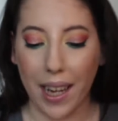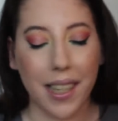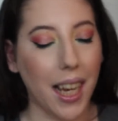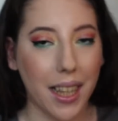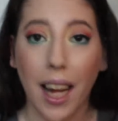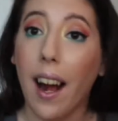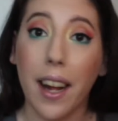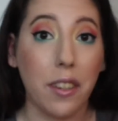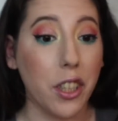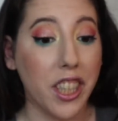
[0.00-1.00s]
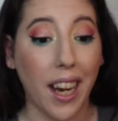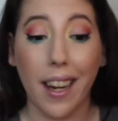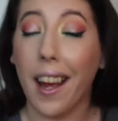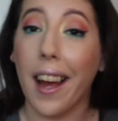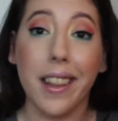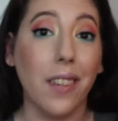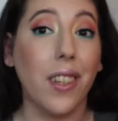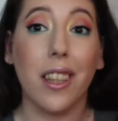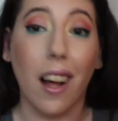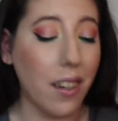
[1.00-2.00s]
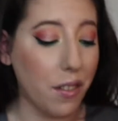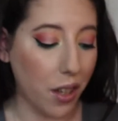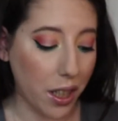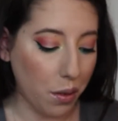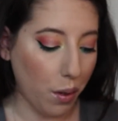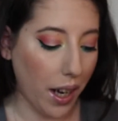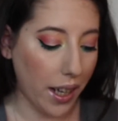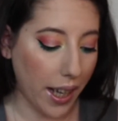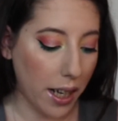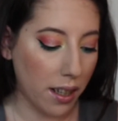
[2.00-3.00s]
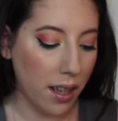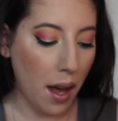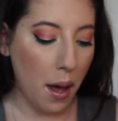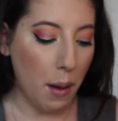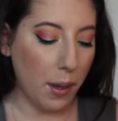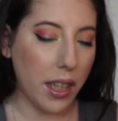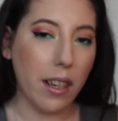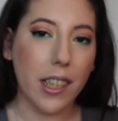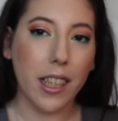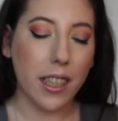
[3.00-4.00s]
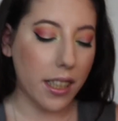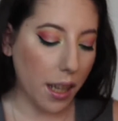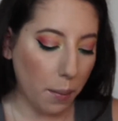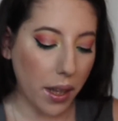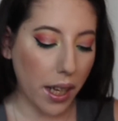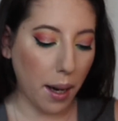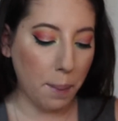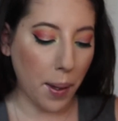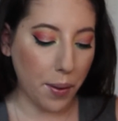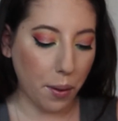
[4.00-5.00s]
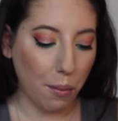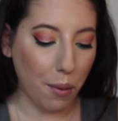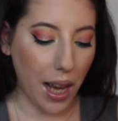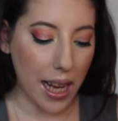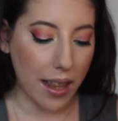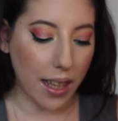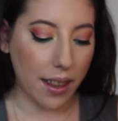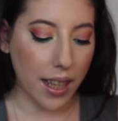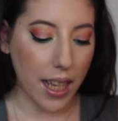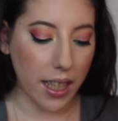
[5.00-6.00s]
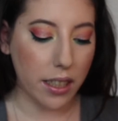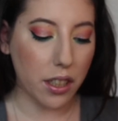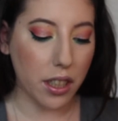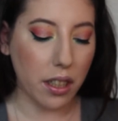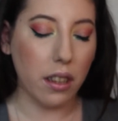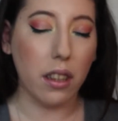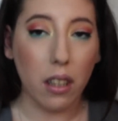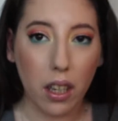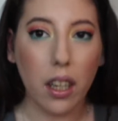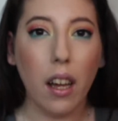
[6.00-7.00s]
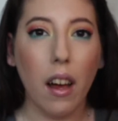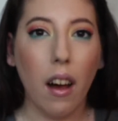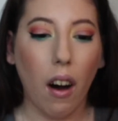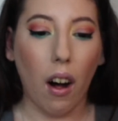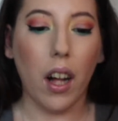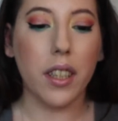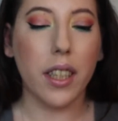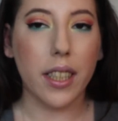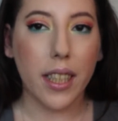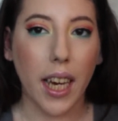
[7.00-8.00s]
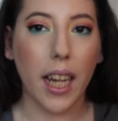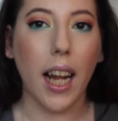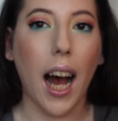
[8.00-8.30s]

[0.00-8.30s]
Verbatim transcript: I get that. I understand it. I love a lot of drugstore highlighters, but there is just something about the way that these just look on the skin.